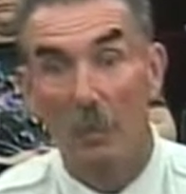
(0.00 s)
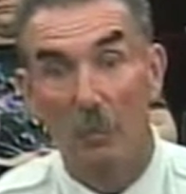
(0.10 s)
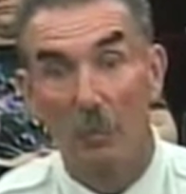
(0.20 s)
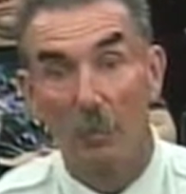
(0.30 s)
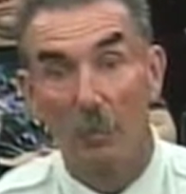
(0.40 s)

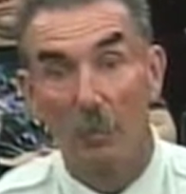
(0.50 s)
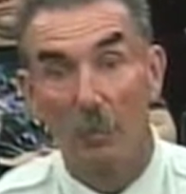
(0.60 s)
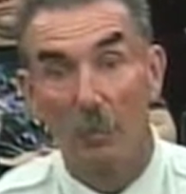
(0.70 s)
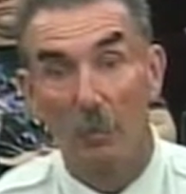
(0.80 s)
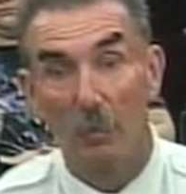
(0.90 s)
but
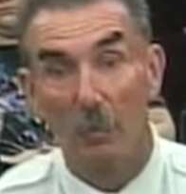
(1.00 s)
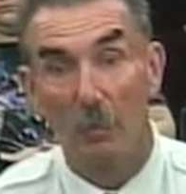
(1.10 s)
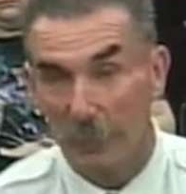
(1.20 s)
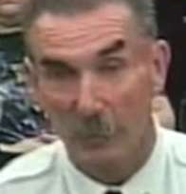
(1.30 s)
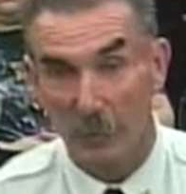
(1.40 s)
we'll
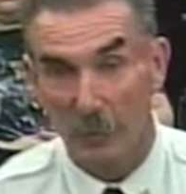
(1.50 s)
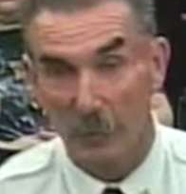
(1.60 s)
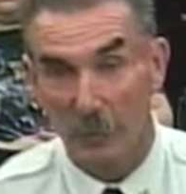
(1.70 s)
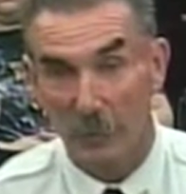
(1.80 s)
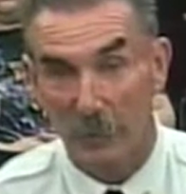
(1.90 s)
see what that
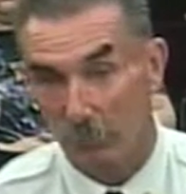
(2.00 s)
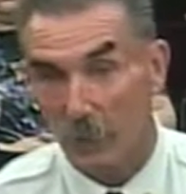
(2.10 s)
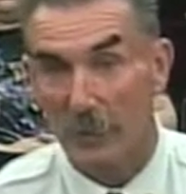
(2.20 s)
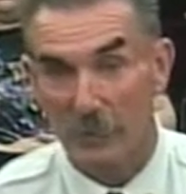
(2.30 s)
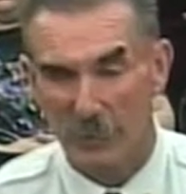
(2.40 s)

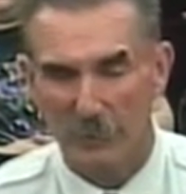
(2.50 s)
brings.